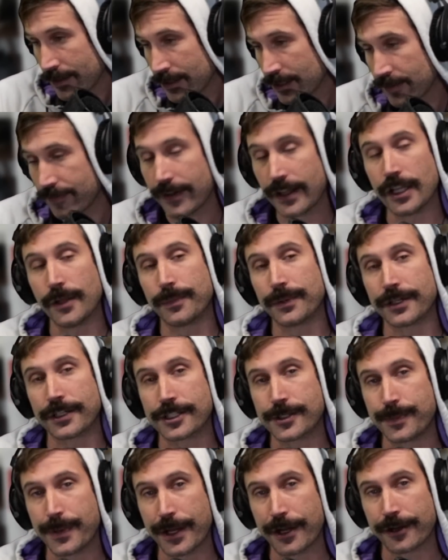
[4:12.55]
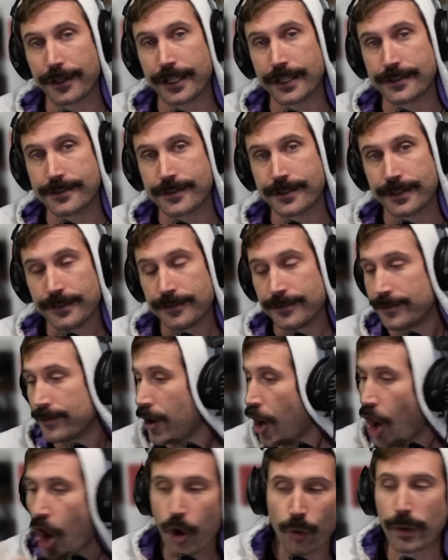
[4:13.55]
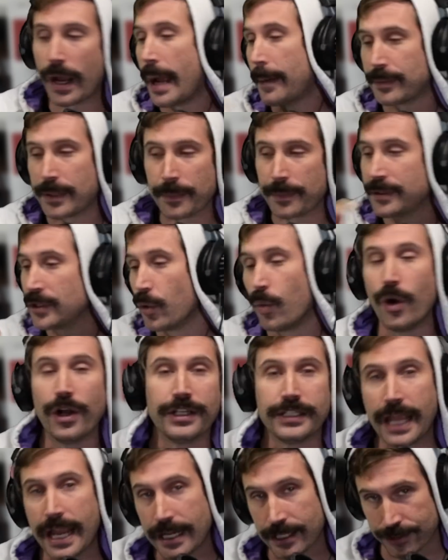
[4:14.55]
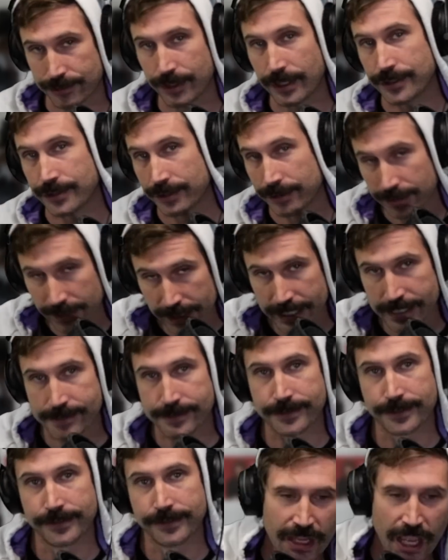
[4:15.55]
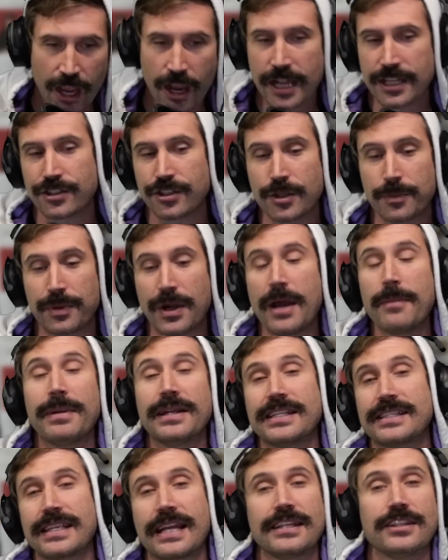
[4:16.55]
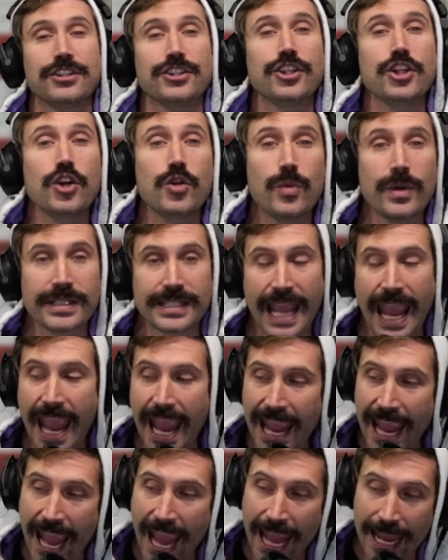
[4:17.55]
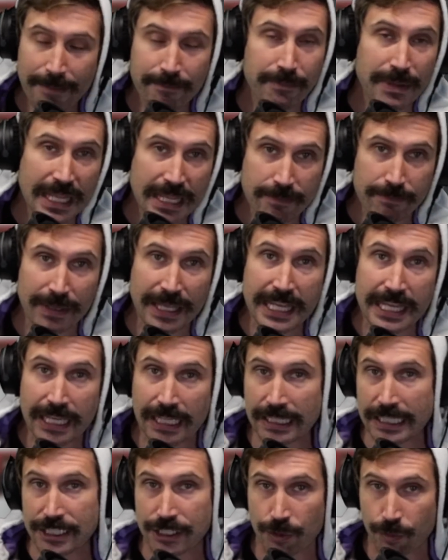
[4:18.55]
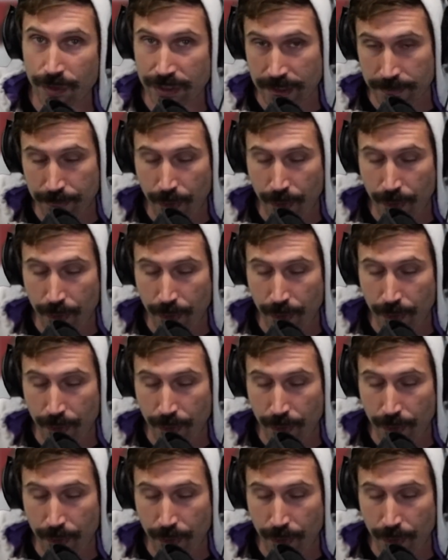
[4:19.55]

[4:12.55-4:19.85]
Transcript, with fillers: developer experience, all wrapped up into one data structure, list. All right, so the problem I decided to do was AABB collision with the